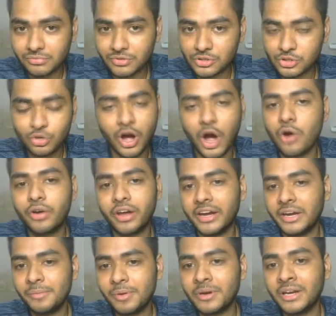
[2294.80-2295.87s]
So how can
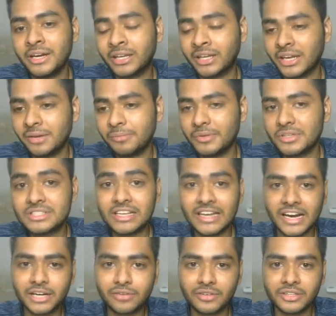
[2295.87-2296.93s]
it be? It can be
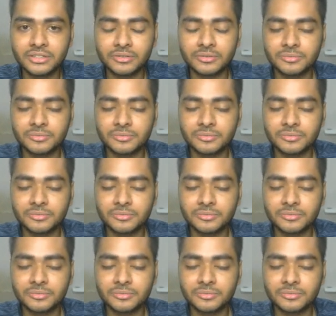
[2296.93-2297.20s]
select one.